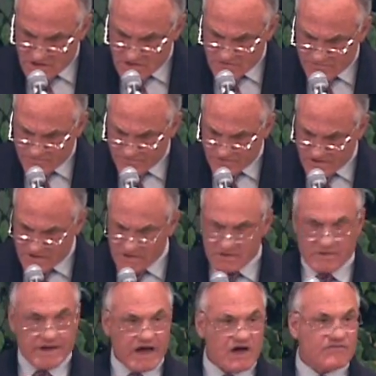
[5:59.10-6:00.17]

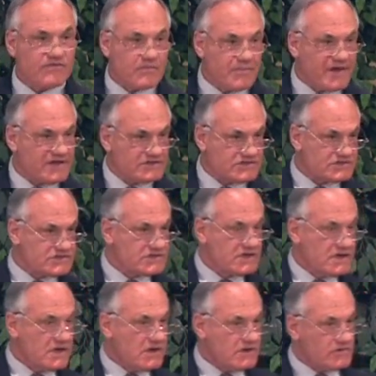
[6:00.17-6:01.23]
of alphabets
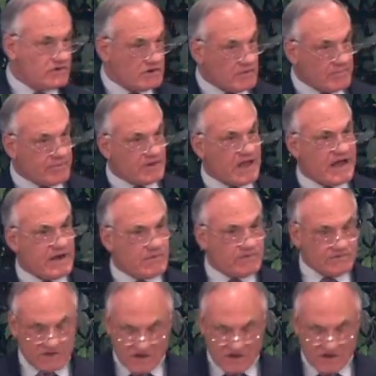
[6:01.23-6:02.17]
to comply